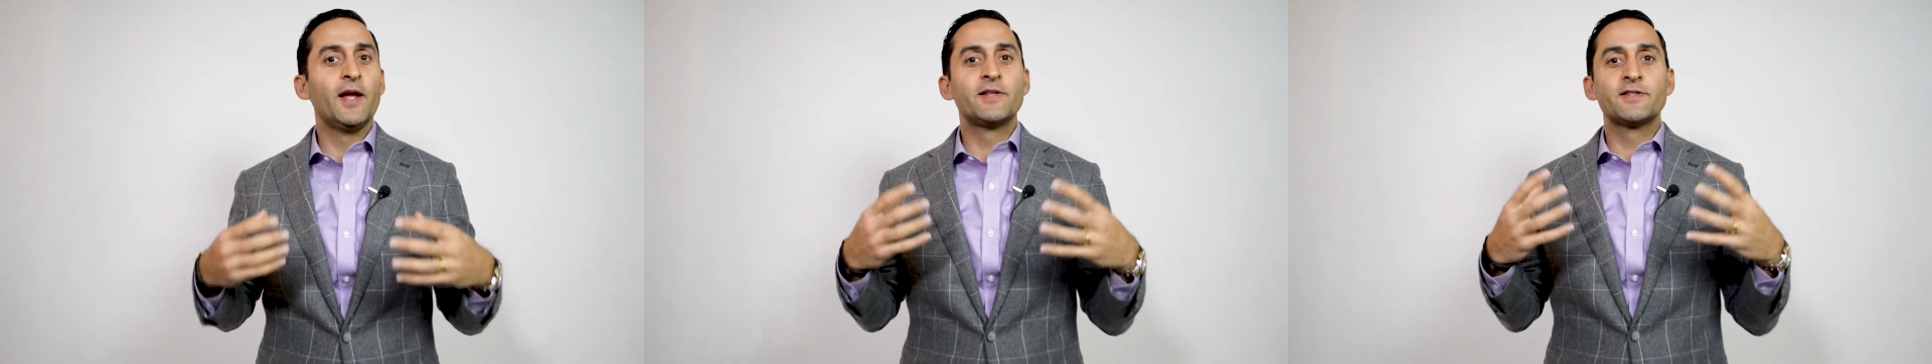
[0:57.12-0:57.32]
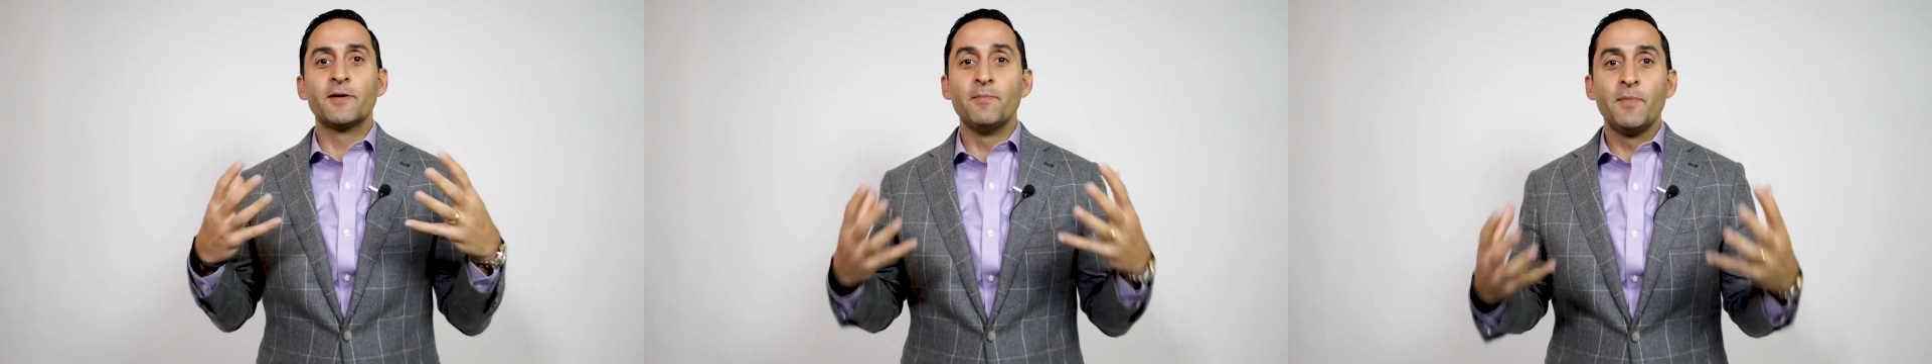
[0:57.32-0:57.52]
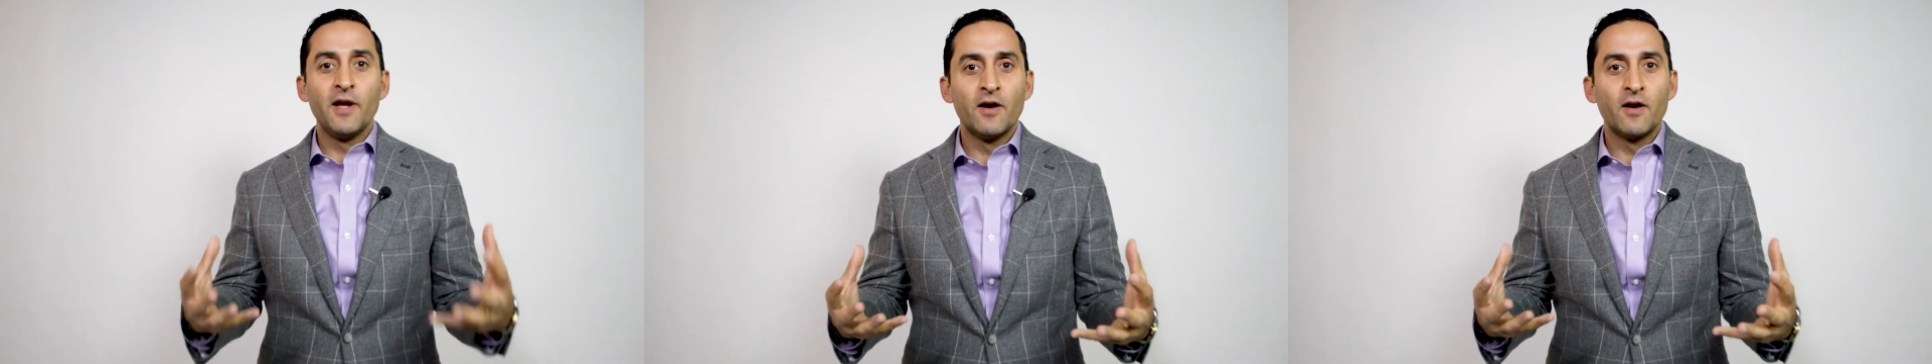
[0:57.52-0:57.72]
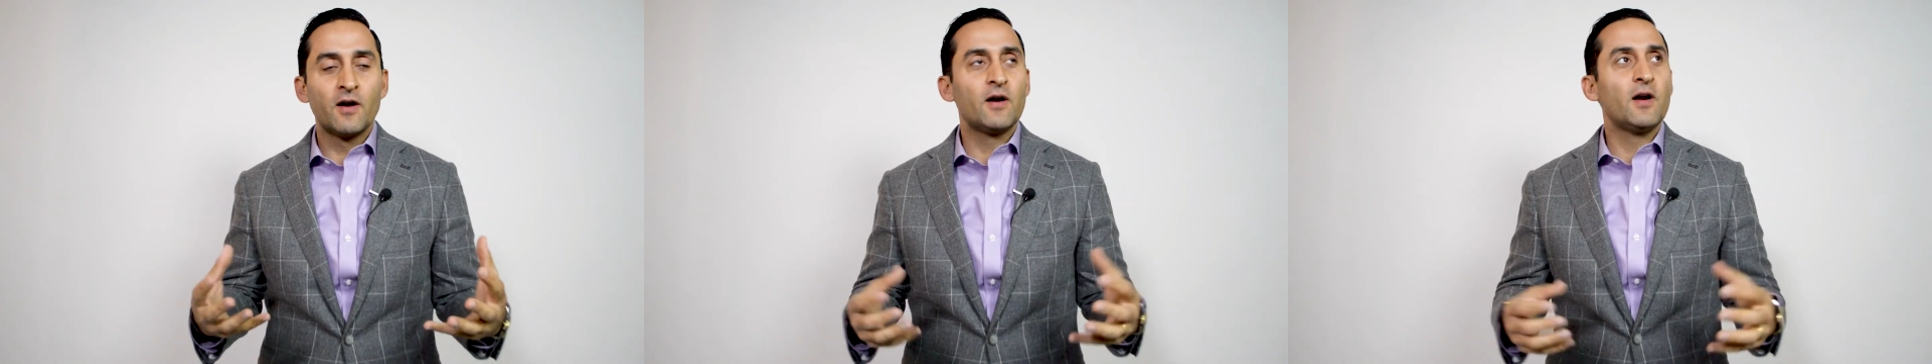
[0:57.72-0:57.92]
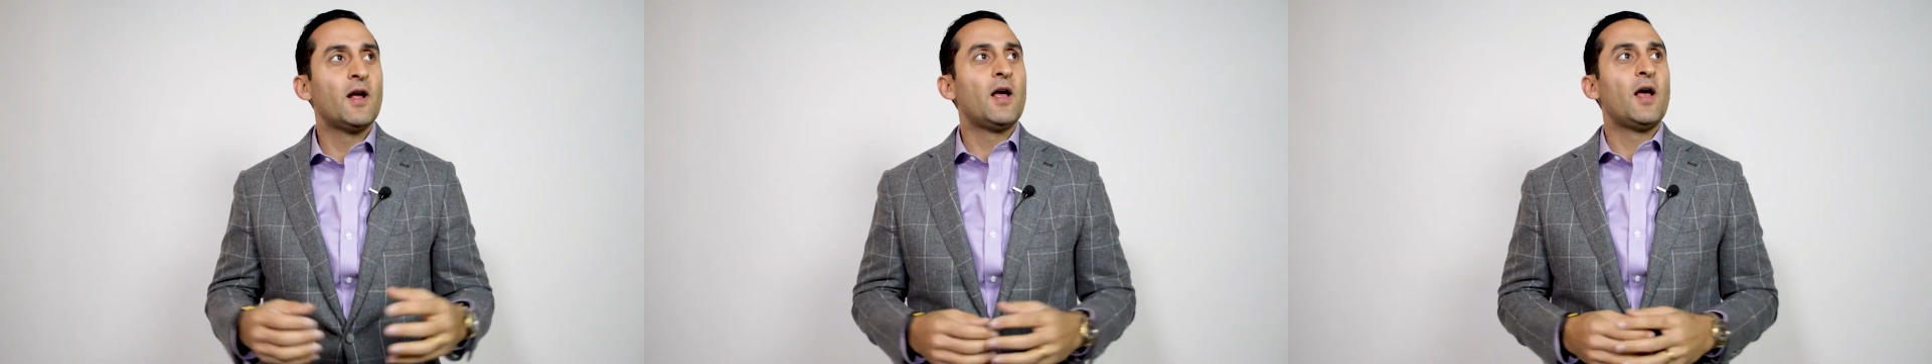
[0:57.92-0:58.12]
it's
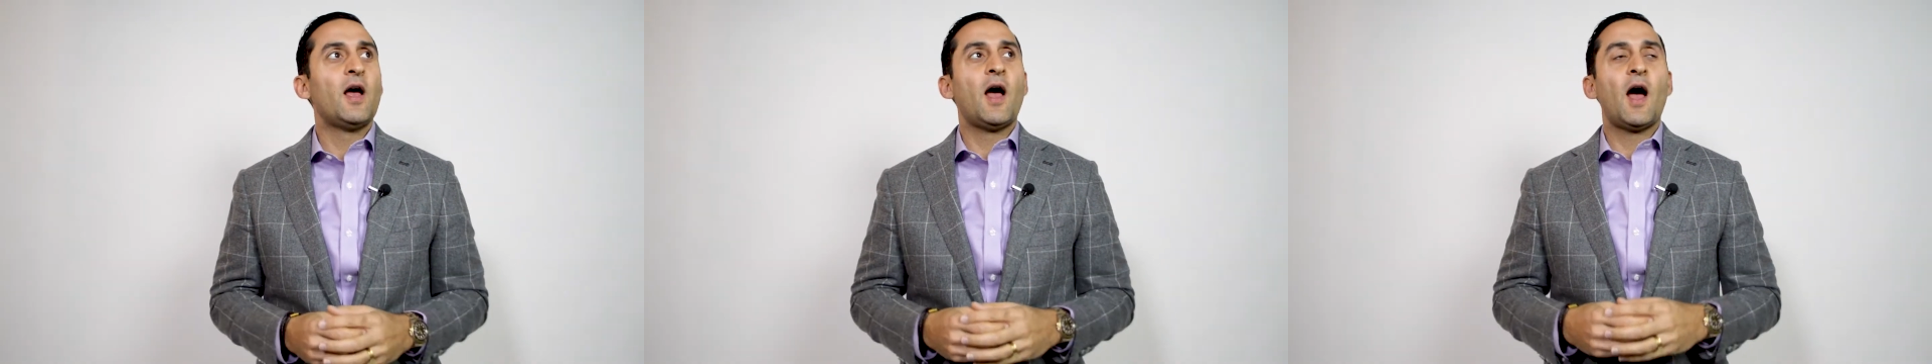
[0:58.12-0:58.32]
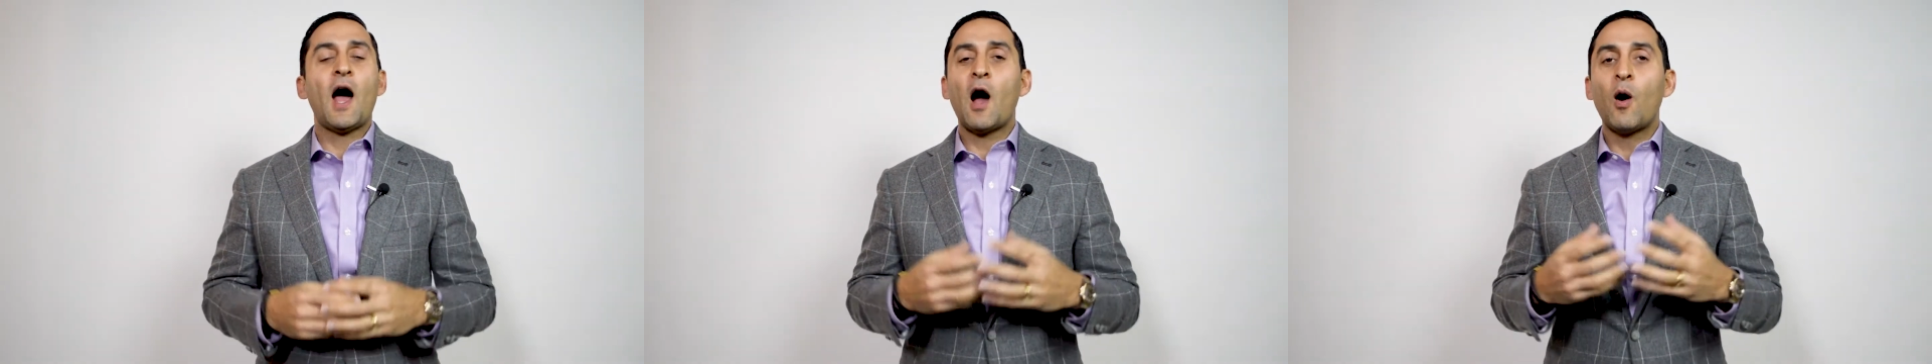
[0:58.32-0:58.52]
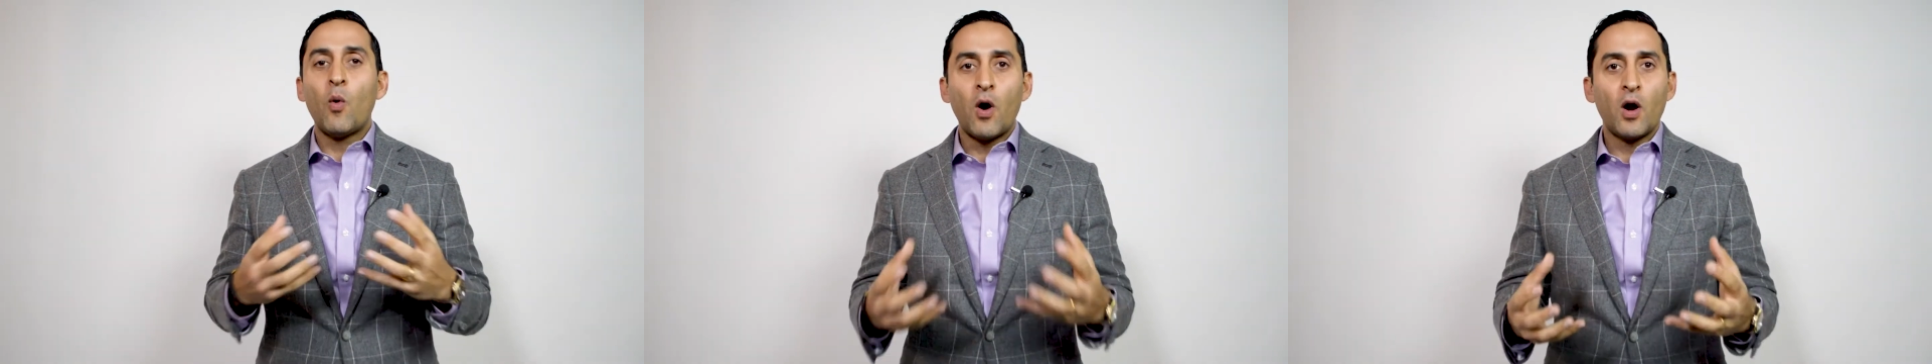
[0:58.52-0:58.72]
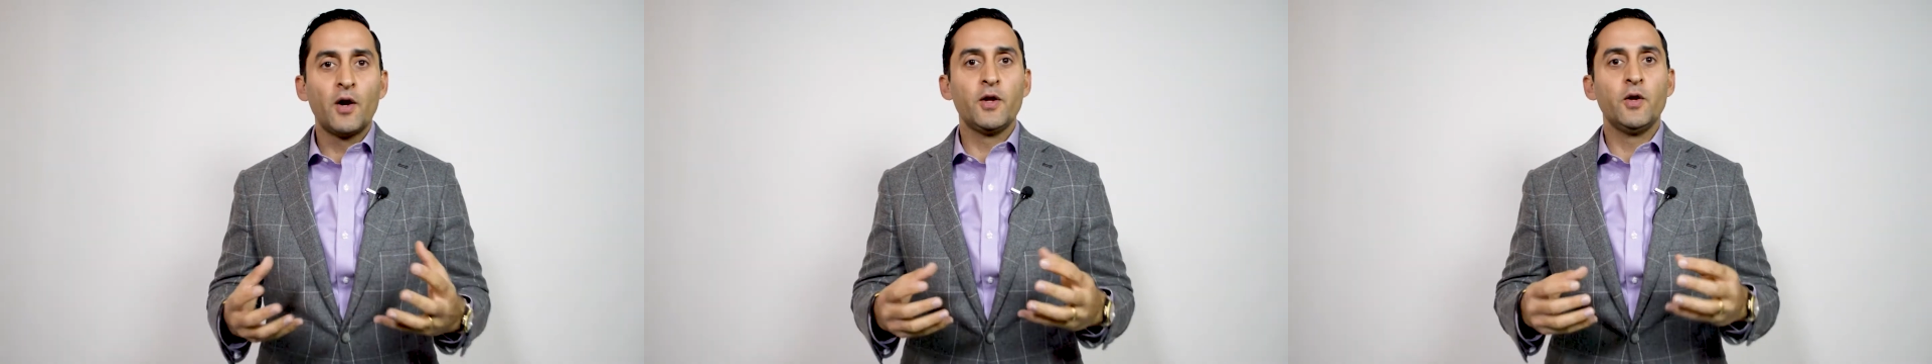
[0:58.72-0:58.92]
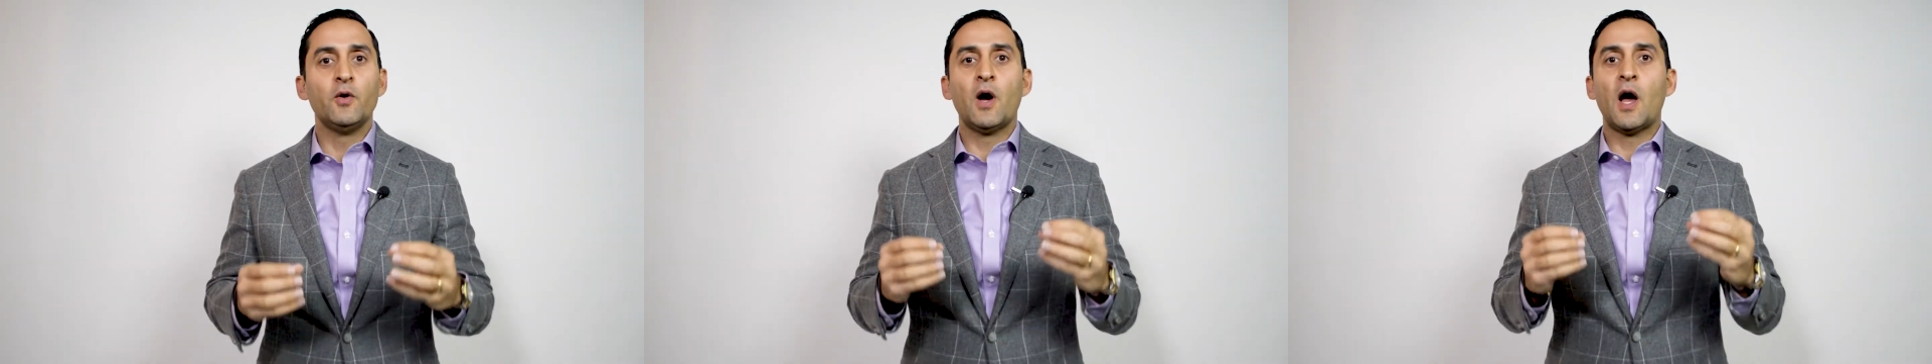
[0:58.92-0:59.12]
Amir. How are
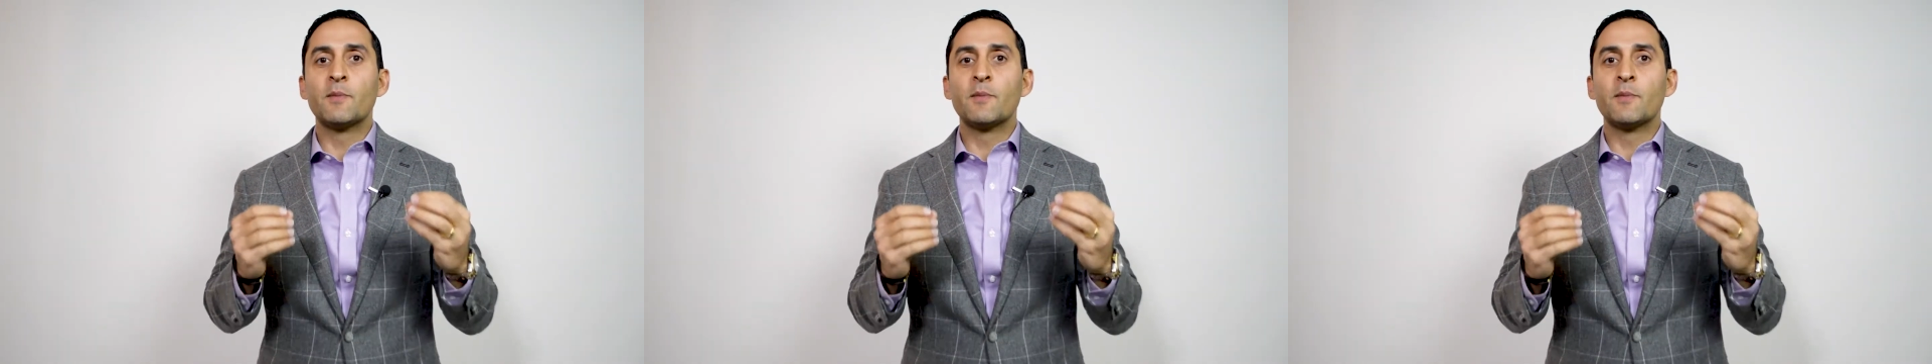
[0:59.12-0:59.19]
you?